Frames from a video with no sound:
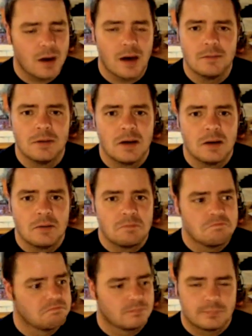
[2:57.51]
but
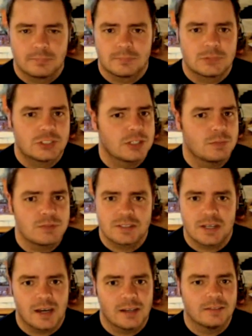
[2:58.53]
she was
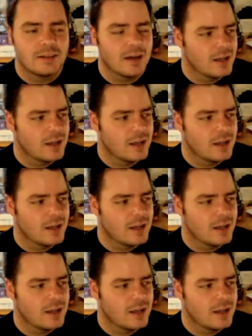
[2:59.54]
dead.